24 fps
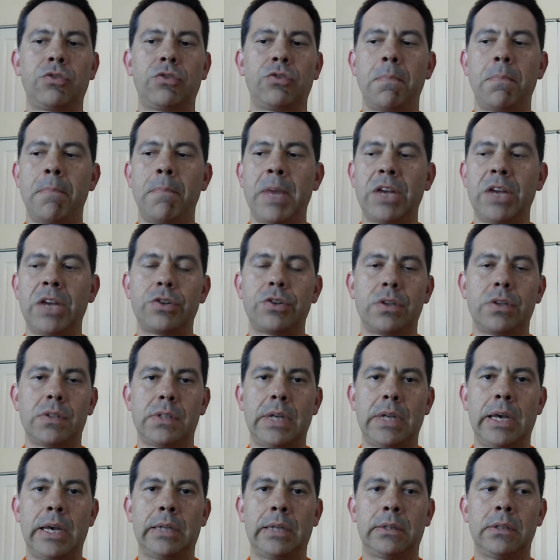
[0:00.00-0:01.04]
to mention is
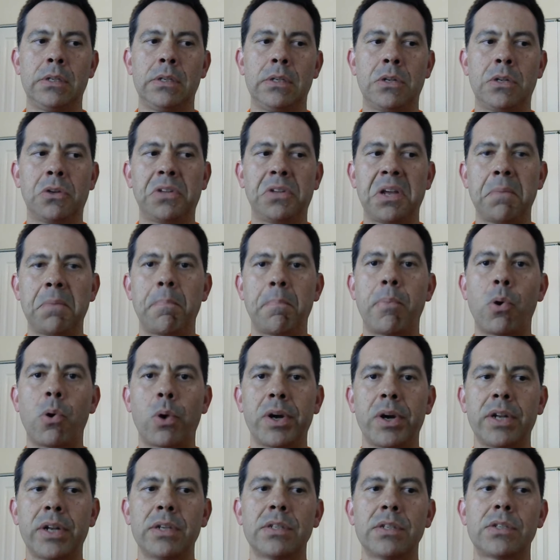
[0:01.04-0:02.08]
that you know the
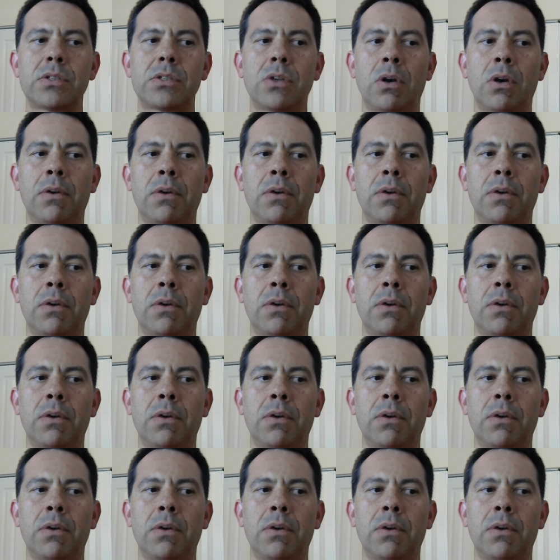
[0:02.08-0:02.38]
importance